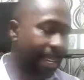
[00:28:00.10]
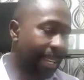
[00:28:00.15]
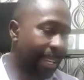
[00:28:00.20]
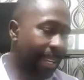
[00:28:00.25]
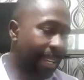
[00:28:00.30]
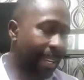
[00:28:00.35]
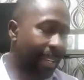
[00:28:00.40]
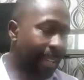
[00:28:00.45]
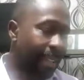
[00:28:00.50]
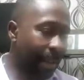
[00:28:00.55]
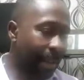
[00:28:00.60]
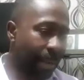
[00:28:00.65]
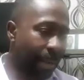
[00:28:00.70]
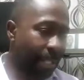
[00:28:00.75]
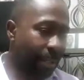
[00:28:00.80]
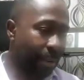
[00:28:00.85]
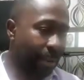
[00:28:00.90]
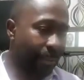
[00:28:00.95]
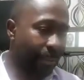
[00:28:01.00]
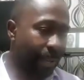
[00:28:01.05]
and the
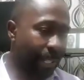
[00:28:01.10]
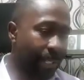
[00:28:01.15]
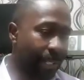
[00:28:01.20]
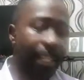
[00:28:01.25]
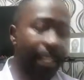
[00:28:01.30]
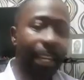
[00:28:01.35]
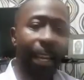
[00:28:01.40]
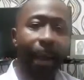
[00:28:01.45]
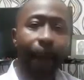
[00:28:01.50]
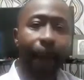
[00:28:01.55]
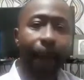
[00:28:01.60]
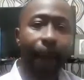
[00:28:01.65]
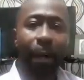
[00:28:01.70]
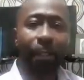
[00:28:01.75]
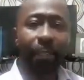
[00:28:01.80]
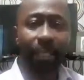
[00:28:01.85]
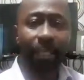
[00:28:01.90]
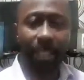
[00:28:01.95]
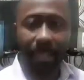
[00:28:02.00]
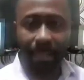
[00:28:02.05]
rest of it.
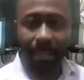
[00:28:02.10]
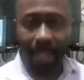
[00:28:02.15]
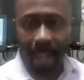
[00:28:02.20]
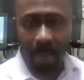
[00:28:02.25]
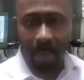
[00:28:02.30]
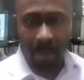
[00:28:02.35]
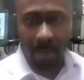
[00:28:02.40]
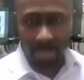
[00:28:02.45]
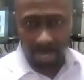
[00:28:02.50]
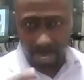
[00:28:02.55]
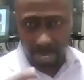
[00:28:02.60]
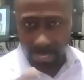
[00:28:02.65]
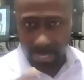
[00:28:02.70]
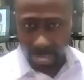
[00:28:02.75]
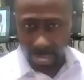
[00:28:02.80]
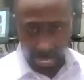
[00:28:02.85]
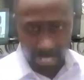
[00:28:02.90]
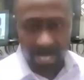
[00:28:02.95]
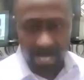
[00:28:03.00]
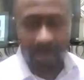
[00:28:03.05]
But that was a
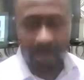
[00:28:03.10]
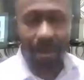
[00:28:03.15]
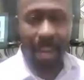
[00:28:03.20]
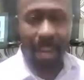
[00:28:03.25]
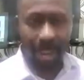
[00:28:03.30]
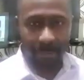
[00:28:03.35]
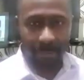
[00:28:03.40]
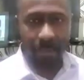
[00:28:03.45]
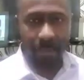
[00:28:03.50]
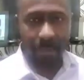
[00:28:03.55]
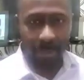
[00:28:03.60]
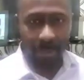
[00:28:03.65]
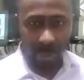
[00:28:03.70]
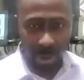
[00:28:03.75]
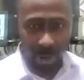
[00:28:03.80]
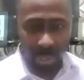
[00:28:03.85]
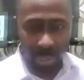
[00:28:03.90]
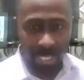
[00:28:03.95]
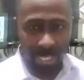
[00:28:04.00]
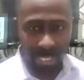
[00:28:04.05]
negative. We have to
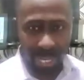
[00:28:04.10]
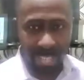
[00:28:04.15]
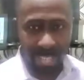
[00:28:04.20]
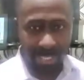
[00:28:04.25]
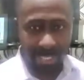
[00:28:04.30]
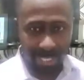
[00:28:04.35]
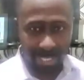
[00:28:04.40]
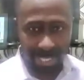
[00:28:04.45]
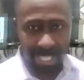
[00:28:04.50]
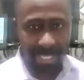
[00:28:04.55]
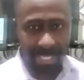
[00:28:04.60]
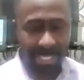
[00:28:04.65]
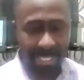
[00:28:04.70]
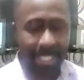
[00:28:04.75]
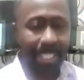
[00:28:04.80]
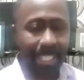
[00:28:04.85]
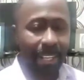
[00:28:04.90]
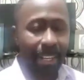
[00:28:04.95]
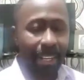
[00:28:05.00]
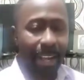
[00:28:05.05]
call it as it
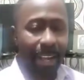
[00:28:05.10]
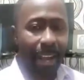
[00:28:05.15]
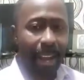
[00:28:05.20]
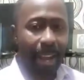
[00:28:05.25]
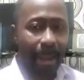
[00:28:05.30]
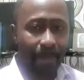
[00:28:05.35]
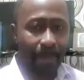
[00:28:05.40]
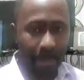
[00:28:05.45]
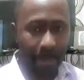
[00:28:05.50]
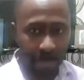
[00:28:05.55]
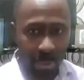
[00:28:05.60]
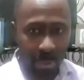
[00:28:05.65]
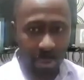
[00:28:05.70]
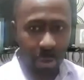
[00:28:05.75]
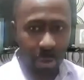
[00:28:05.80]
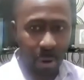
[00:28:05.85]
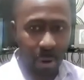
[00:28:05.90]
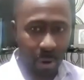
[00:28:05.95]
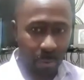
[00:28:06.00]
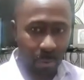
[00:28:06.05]
is.
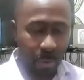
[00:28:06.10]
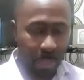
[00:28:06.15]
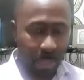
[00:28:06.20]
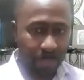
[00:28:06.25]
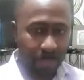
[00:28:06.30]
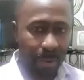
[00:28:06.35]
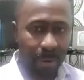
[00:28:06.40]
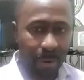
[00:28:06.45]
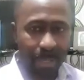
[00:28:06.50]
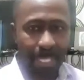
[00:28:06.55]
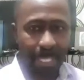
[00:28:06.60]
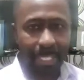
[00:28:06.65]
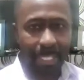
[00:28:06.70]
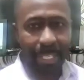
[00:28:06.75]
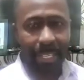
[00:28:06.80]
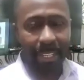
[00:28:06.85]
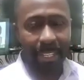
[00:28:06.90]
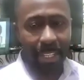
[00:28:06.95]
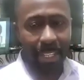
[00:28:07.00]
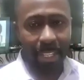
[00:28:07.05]
Protocol was
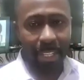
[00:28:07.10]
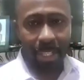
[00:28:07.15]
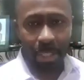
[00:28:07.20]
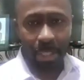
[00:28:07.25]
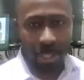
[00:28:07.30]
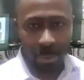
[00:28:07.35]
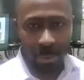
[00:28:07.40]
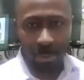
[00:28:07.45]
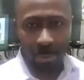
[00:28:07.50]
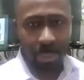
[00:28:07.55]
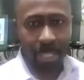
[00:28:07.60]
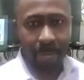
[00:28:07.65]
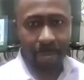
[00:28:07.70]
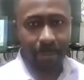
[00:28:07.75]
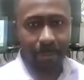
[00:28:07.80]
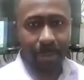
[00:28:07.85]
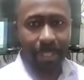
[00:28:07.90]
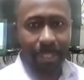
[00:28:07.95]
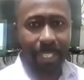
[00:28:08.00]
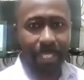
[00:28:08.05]
violated. She should not
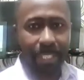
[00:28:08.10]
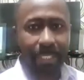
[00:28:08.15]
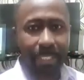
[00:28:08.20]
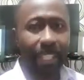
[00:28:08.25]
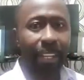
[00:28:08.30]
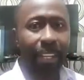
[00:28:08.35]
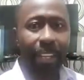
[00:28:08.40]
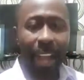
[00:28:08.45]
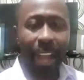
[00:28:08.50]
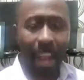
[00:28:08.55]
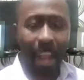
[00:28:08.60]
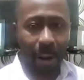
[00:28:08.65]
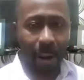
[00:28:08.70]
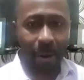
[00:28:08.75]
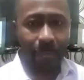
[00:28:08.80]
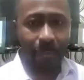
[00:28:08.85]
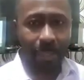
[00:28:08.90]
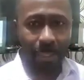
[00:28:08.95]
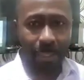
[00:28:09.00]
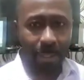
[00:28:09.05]
have done this. Her
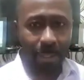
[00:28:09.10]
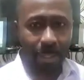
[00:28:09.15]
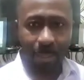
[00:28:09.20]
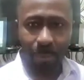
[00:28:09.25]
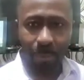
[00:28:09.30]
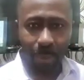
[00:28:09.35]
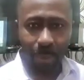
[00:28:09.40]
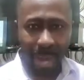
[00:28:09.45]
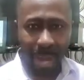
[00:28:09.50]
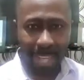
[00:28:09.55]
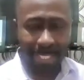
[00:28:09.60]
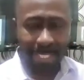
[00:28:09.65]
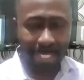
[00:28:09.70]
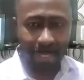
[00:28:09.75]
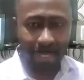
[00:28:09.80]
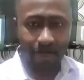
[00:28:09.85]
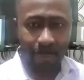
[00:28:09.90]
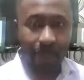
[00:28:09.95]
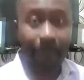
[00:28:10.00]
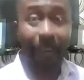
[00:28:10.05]
office
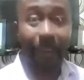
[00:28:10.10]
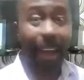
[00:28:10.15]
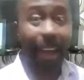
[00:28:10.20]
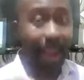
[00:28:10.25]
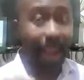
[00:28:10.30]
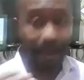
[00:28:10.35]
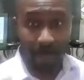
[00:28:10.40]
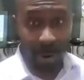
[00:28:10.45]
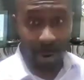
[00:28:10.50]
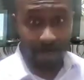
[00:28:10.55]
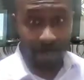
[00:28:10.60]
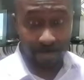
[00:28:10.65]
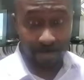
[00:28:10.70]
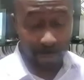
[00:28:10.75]
rises far above,